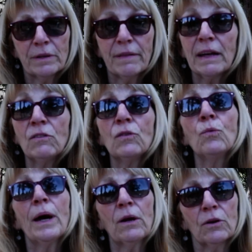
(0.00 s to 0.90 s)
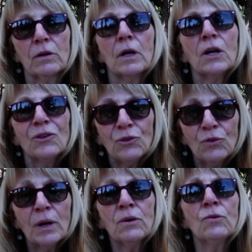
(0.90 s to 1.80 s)
Now, that's the record.
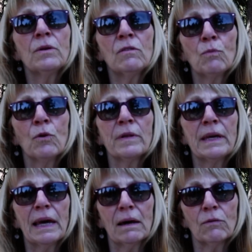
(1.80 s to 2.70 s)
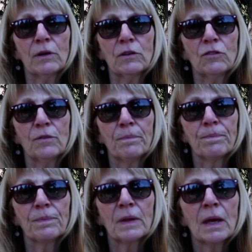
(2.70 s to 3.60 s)
200 is more the average.
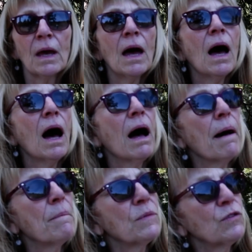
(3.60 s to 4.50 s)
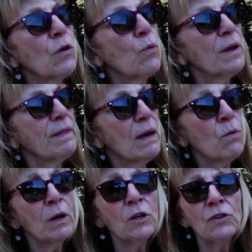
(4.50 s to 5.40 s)
So what they
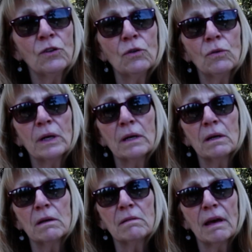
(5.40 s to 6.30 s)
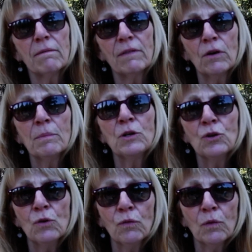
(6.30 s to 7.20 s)
want to do is have very
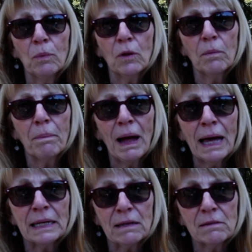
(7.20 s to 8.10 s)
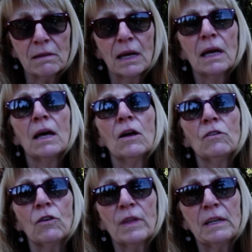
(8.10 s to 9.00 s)
maneuverable bodies.
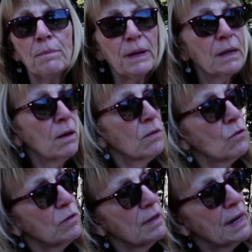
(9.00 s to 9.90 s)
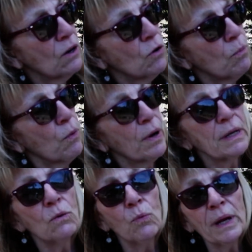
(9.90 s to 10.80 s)
So they depend on those narrow,
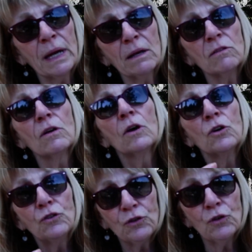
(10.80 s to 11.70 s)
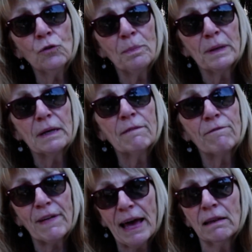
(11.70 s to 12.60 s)
pointy wings to be
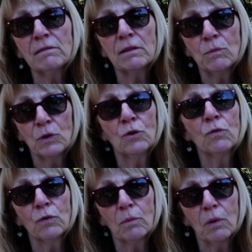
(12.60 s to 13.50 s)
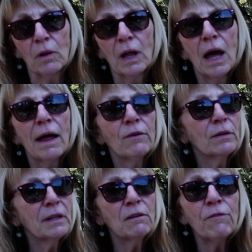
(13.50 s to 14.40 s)
fast and maneuverable.
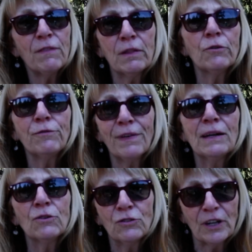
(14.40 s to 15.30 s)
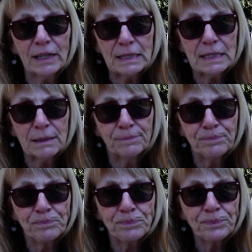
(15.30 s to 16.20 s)
They're little feathered fighter jets.
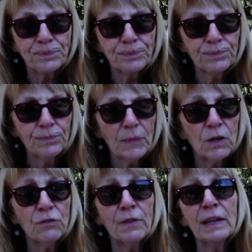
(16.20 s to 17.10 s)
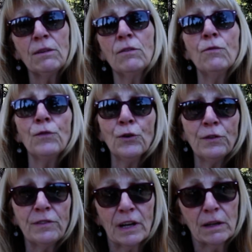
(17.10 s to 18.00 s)
So that's the
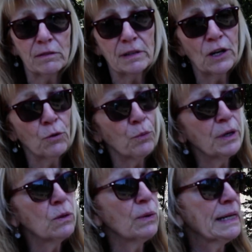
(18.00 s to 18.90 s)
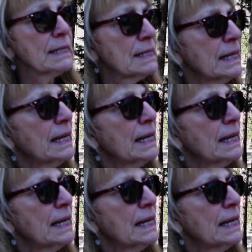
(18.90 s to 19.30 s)
first tell, is the narrow, pointy wings.